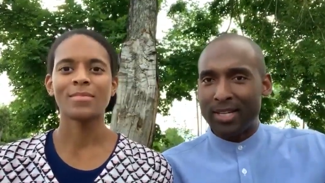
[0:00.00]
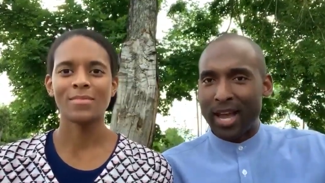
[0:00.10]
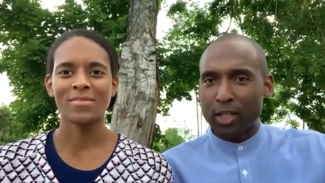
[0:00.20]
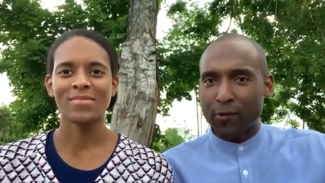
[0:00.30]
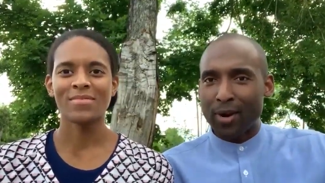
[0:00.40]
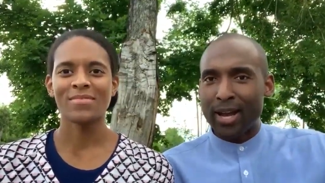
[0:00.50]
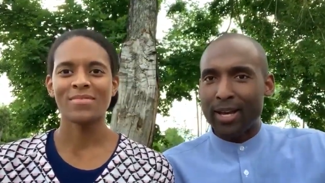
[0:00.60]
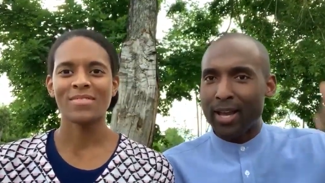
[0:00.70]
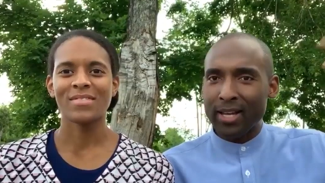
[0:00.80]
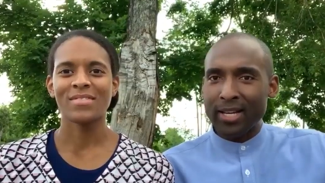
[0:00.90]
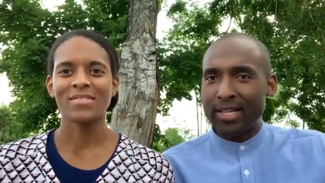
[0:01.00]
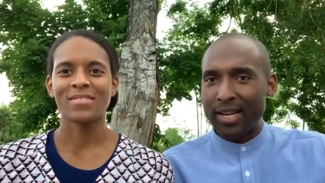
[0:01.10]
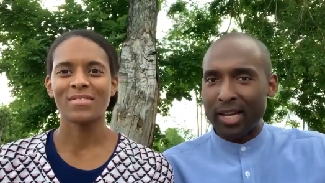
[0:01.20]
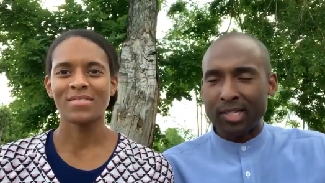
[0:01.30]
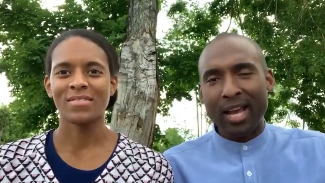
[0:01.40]
Speaker 1: next Friday,
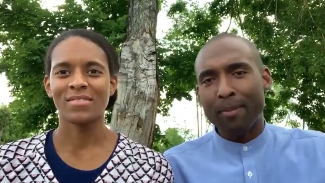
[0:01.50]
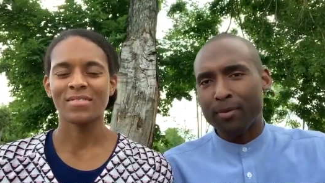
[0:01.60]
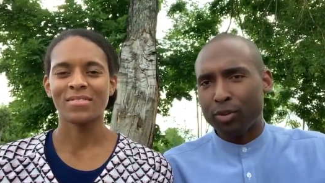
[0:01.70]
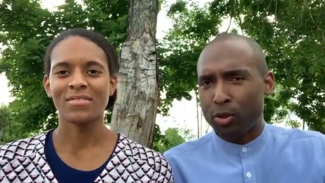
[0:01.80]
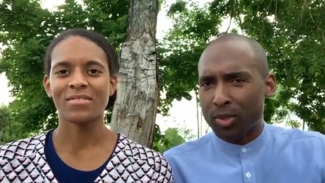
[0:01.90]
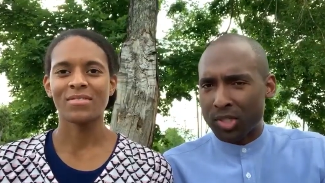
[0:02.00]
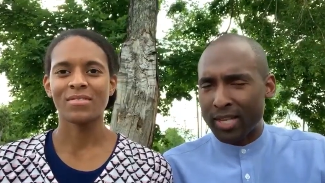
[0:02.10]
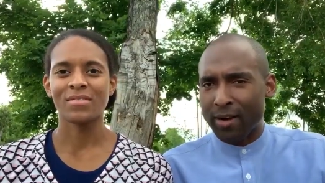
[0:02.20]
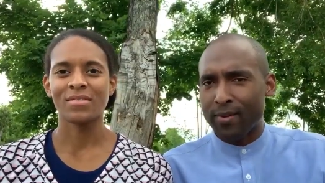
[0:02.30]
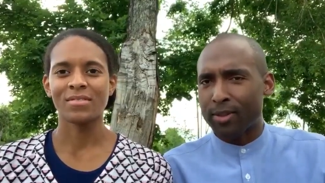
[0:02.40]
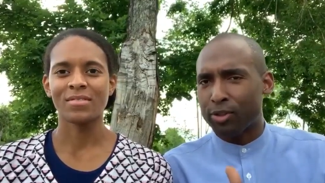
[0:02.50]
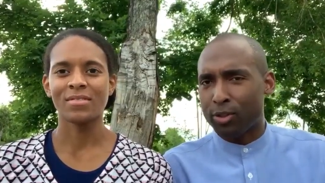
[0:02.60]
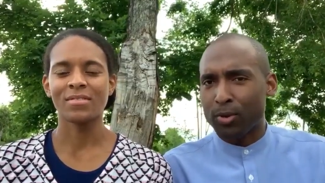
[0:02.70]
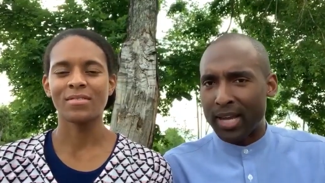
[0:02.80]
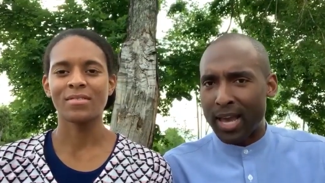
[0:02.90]
next Sabbath, June 7th,
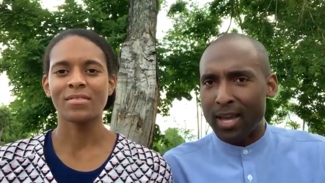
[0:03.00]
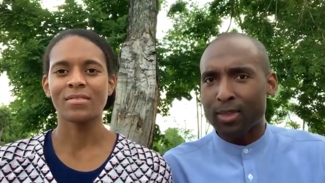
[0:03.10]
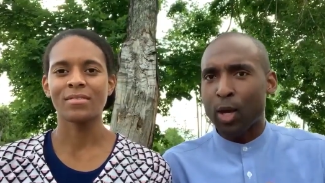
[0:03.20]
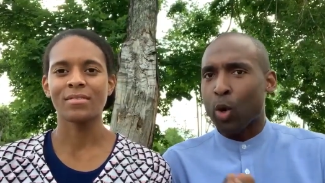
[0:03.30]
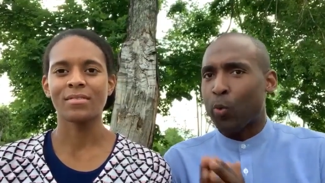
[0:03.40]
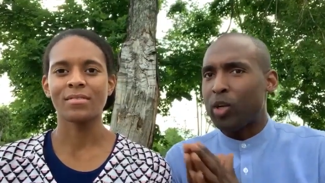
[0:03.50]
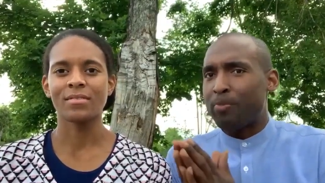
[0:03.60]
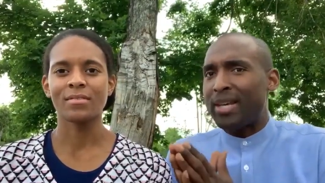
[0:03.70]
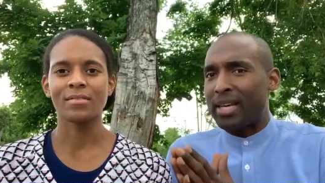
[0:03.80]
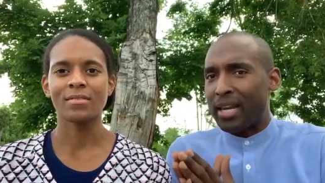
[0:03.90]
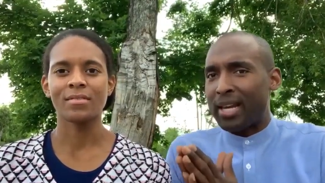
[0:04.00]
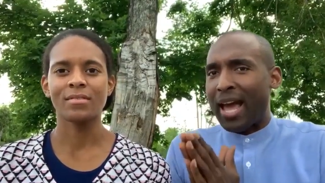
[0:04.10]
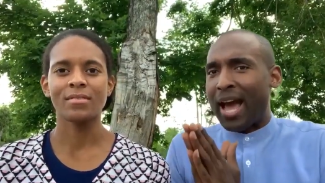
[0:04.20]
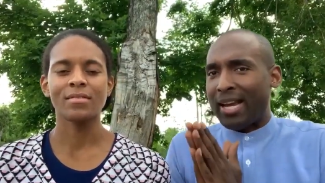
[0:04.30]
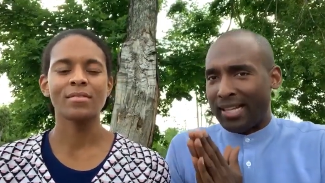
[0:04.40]
June 8th, will be in
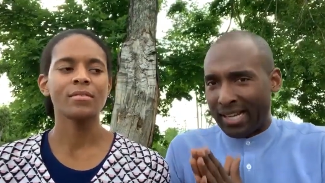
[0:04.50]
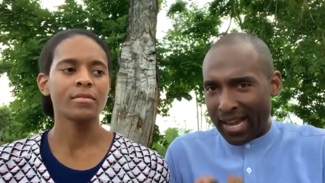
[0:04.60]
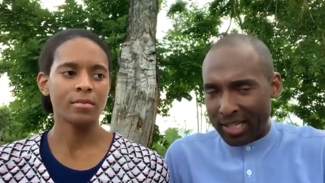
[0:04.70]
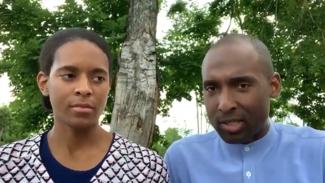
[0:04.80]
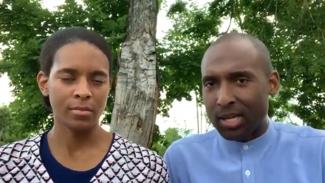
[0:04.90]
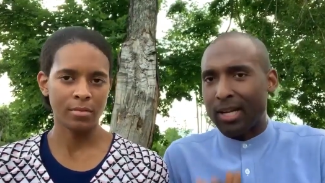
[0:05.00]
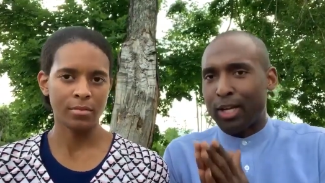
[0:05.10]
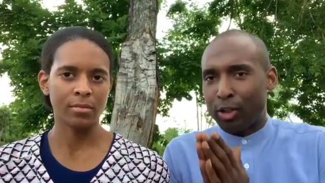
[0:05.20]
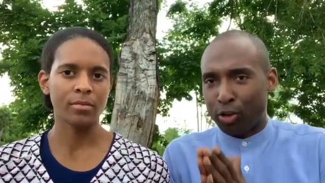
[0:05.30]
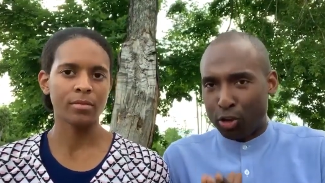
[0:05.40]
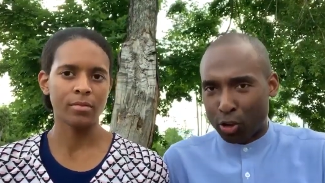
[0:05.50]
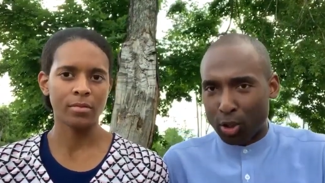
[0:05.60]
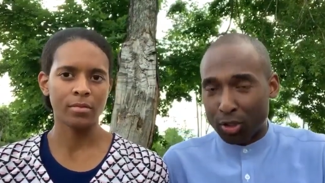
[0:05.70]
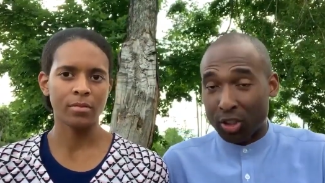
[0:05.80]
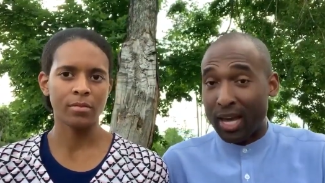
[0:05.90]
Atlanta,
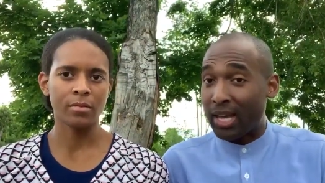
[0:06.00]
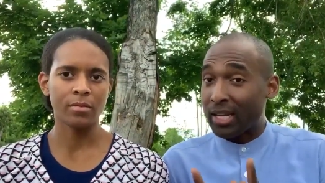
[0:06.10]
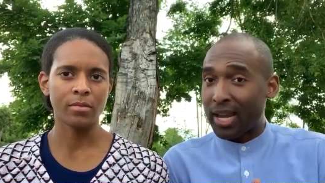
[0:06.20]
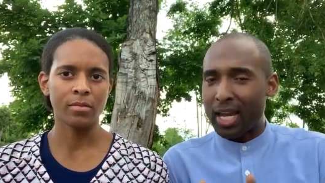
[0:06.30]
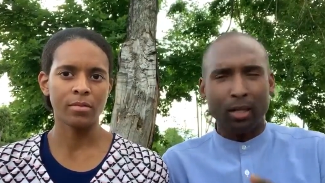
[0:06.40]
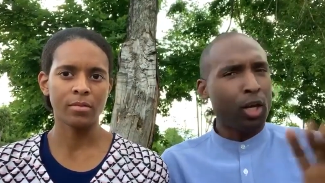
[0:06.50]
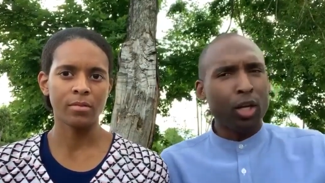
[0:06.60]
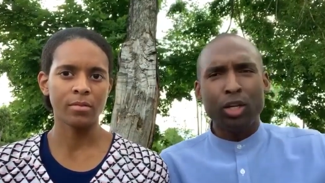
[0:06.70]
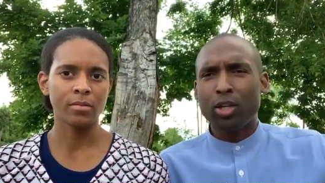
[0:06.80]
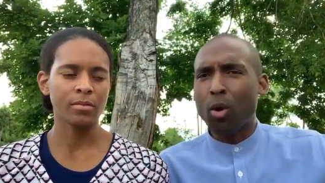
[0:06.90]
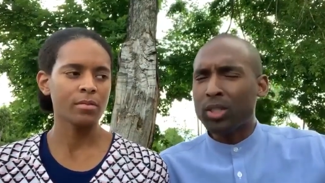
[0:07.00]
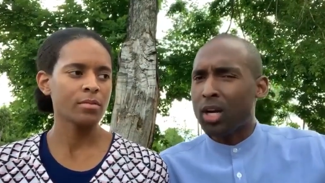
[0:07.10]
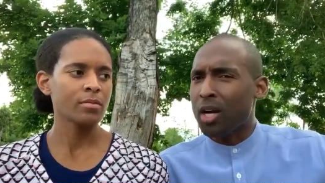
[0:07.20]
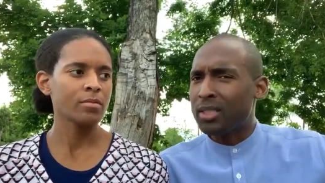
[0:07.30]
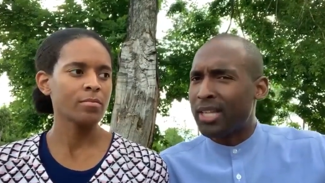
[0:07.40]
Georgia. And again, don't
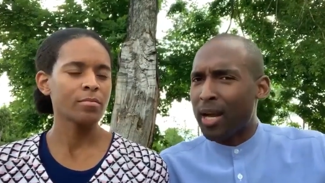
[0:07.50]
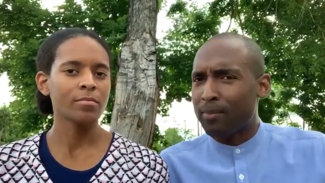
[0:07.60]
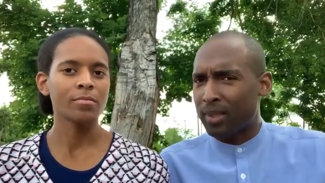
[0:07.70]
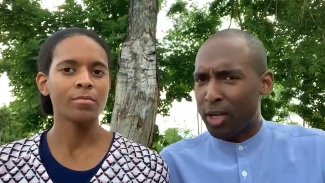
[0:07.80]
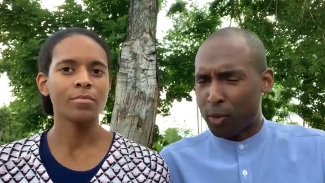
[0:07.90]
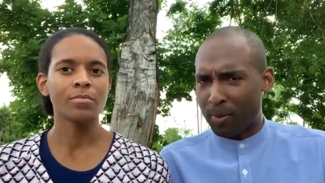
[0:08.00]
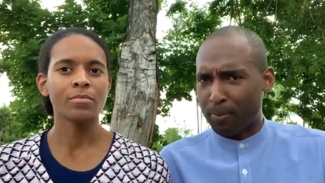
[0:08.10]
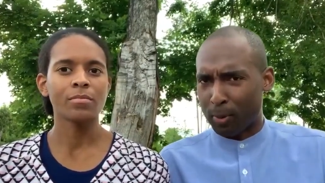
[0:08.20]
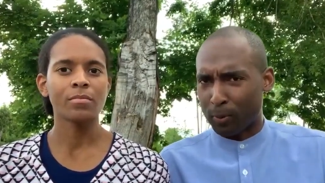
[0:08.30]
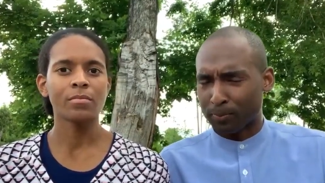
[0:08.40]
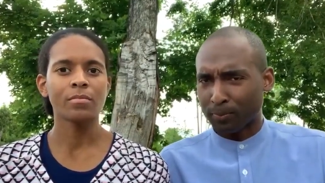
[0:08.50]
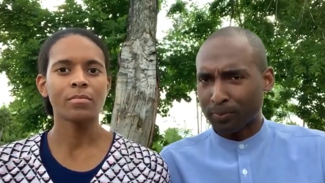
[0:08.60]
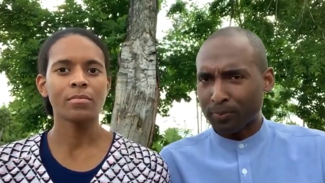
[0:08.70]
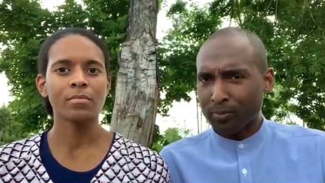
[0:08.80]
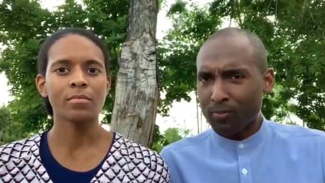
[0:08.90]
condemn these people.
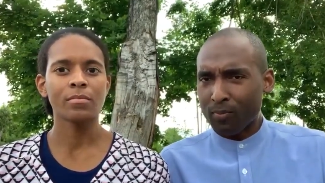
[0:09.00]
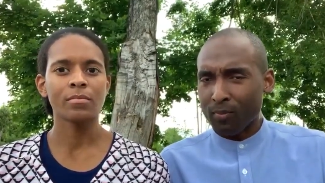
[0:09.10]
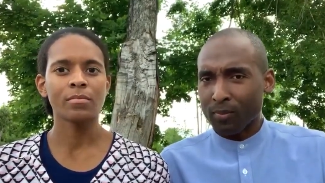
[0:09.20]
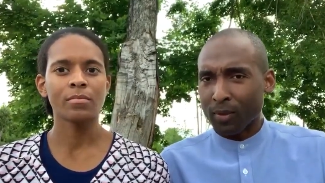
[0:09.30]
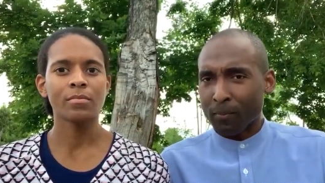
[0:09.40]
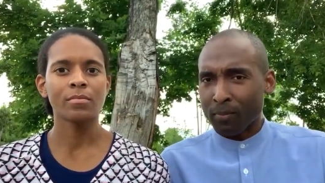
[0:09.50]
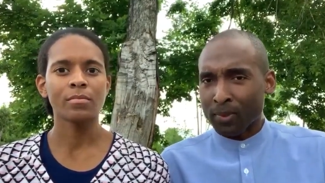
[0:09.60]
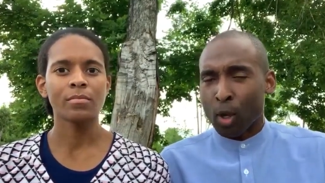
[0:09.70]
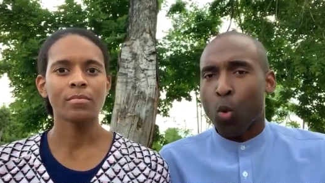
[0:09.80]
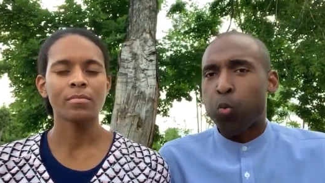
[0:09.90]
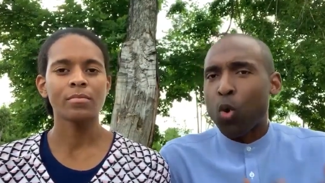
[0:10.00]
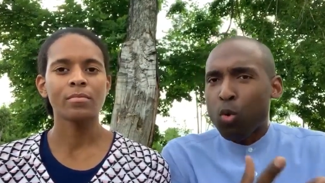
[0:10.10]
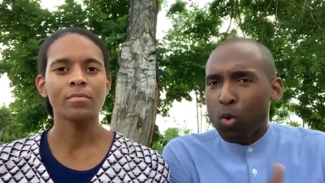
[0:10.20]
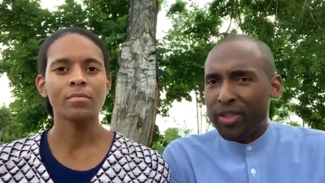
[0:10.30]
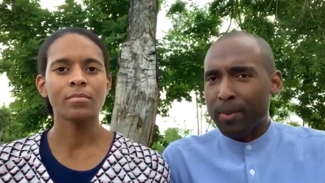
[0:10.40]

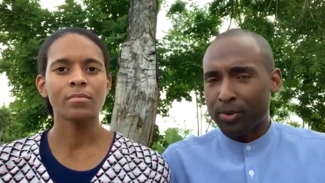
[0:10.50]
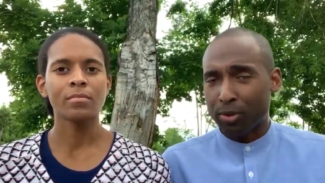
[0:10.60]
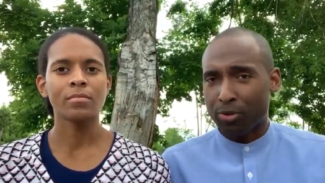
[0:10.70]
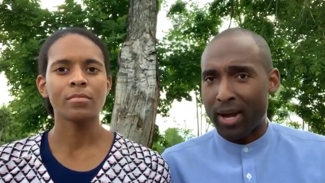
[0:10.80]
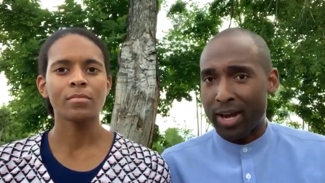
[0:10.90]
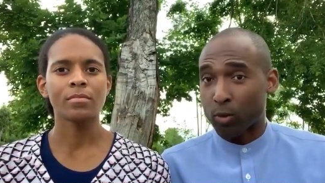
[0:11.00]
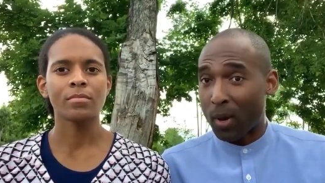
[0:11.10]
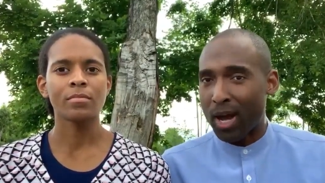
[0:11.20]
Woo them to Christ.